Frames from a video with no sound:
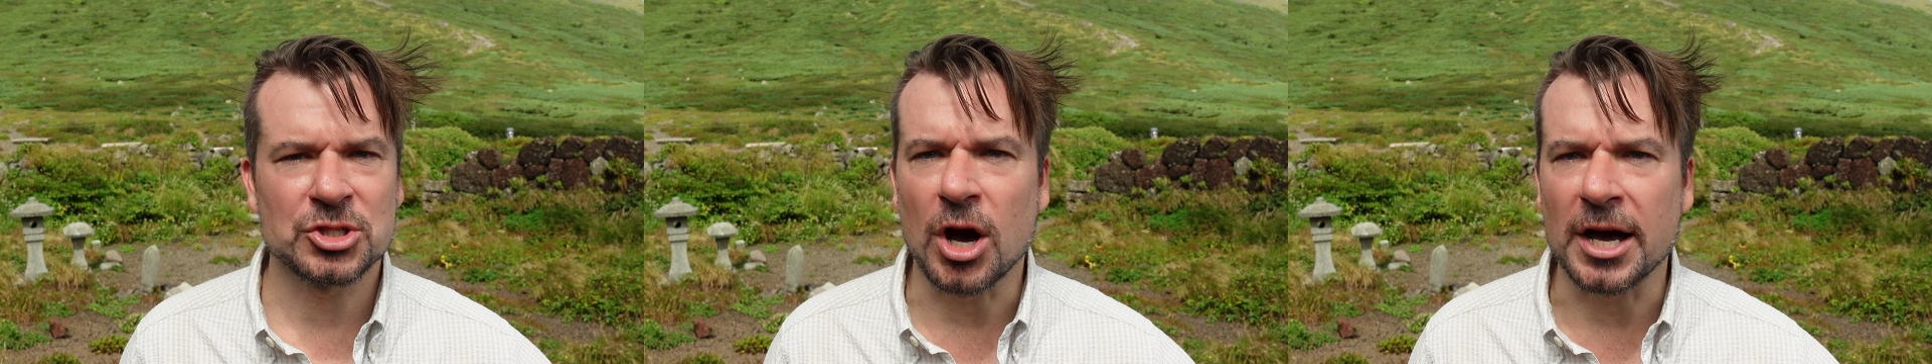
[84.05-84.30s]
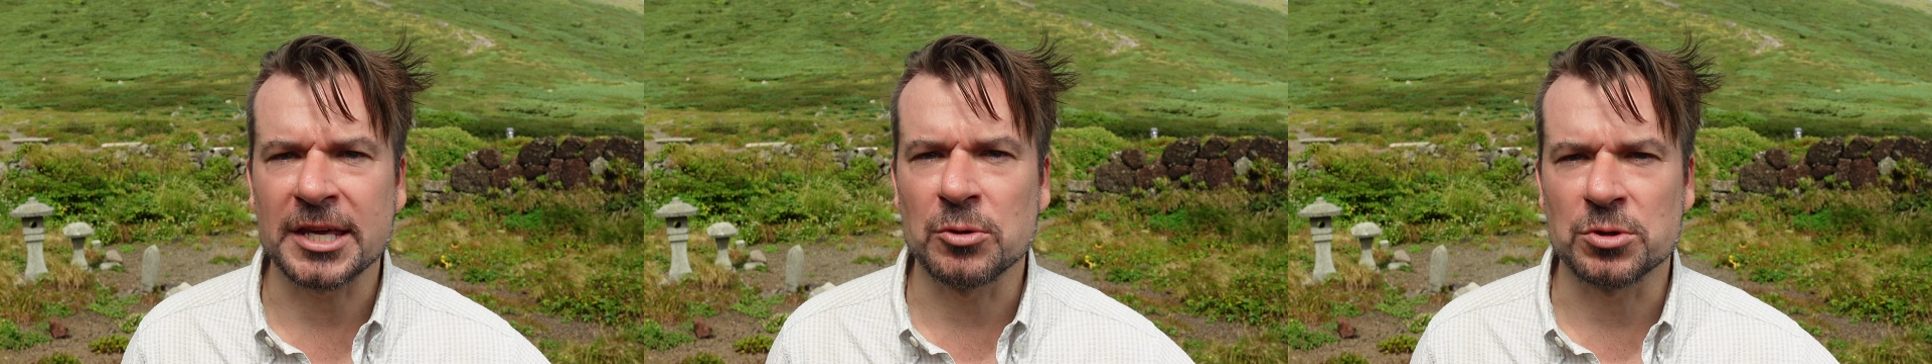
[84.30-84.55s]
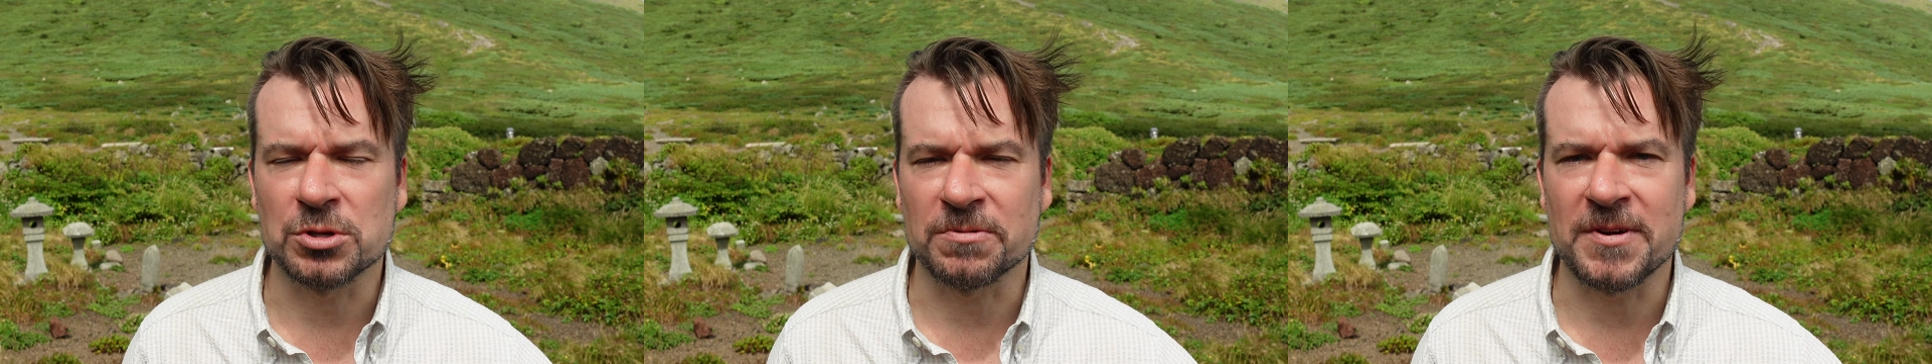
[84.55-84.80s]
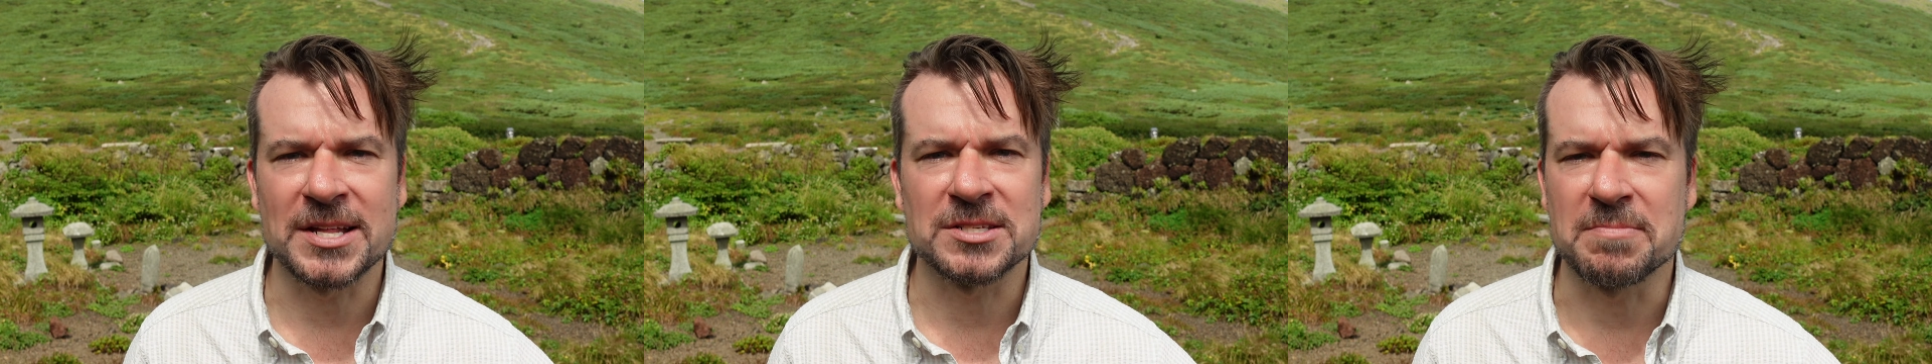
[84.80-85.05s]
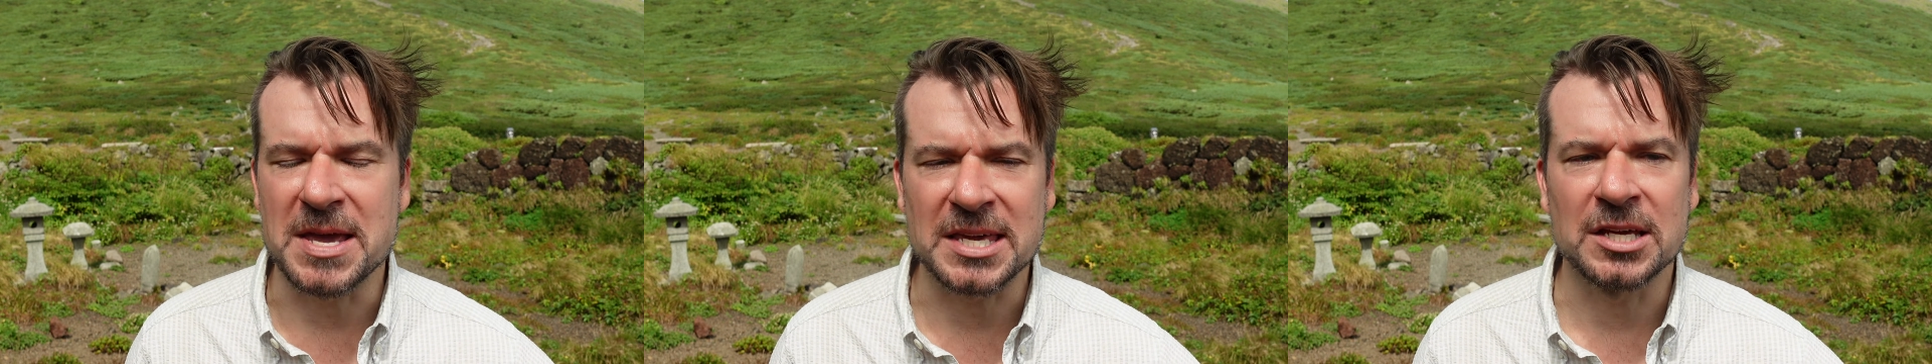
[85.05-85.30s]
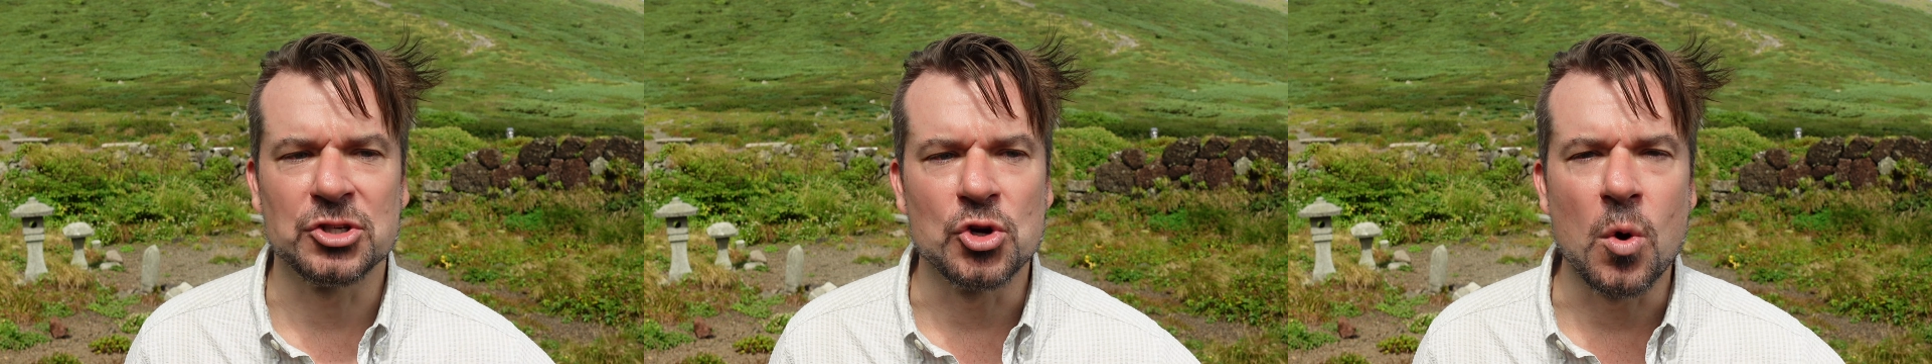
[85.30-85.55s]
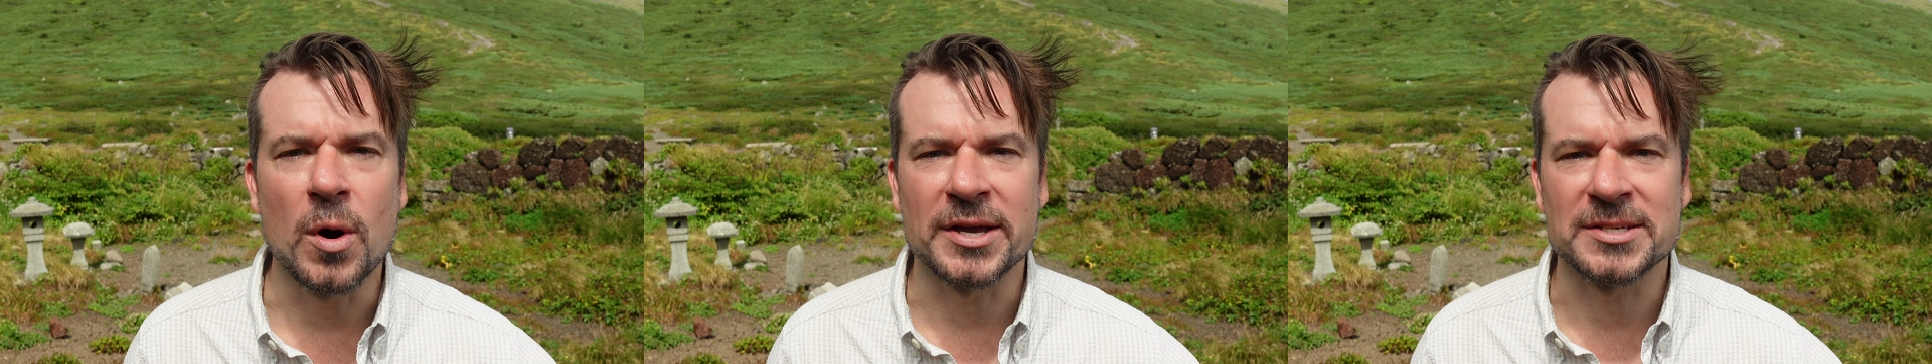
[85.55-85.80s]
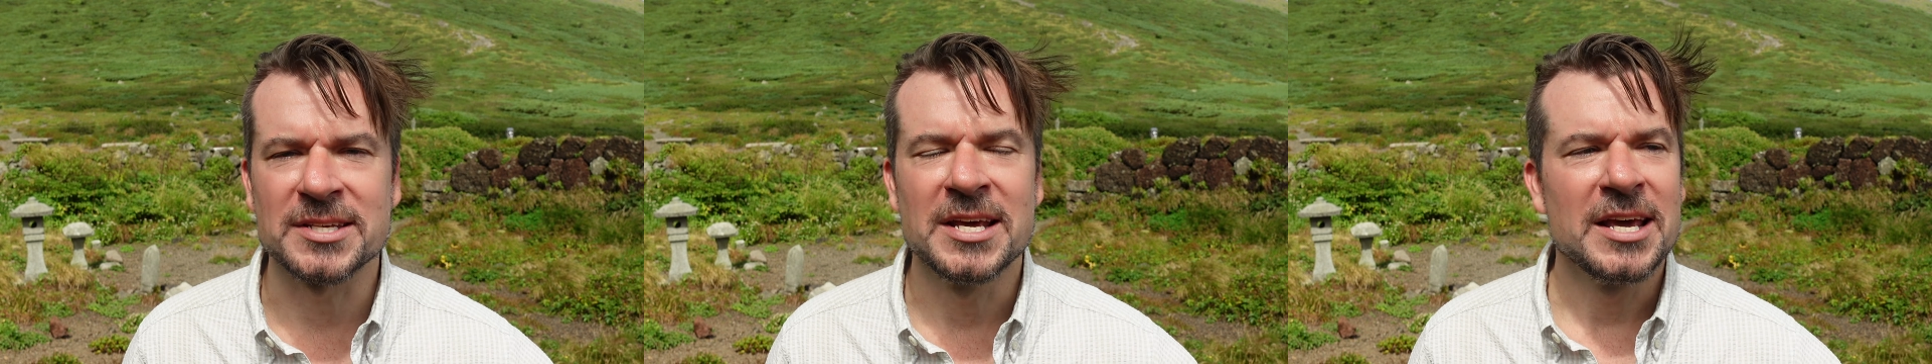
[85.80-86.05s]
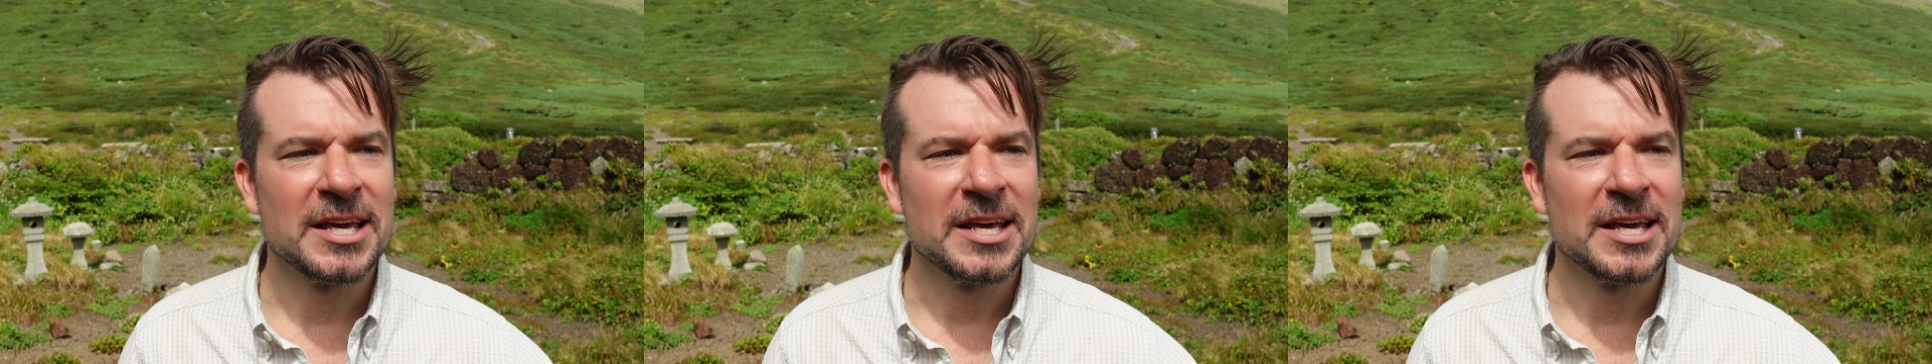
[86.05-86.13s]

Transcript: talking with your friends, making noise